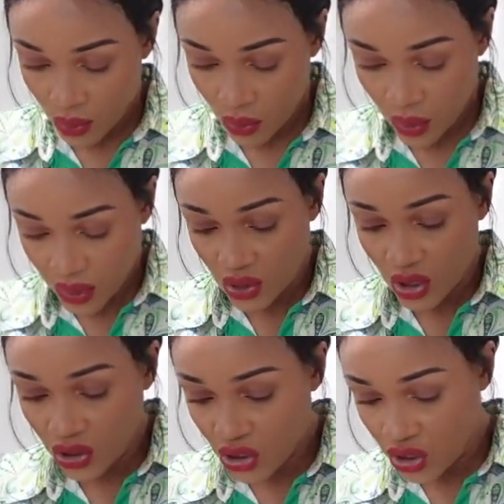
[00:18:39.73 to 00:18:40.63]
And where is
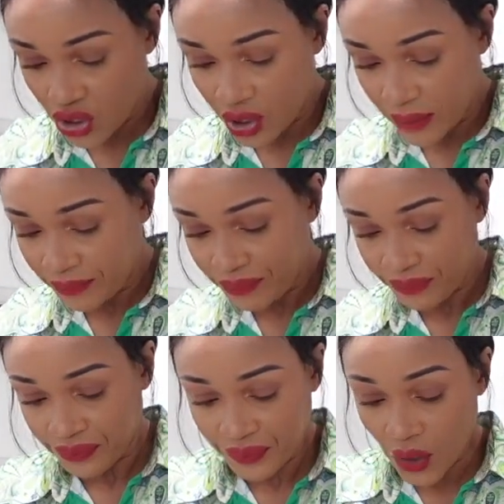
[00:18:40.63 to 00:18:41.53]
the ginger?
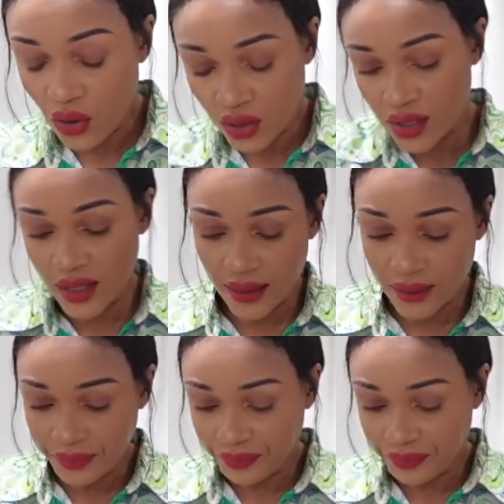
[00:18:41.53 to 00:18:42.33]
Oh, it's here.